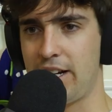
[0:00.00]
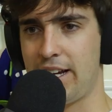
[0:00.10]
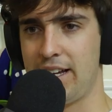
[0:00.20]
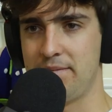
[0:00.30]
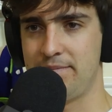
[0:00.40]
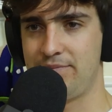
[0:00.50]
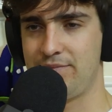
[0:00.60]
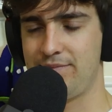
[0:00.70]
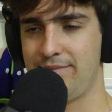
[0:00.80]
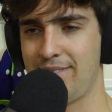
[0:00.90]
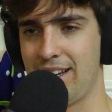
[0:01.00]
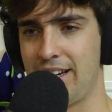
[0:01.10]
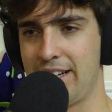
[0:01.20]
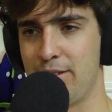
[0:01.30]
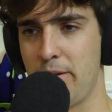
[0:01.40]
Okay,
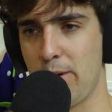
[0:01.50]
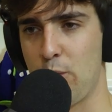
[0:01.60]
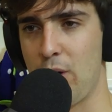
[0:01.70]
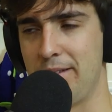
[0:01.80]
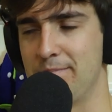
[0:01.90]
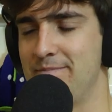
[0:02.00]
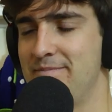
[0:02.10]
I can remember one.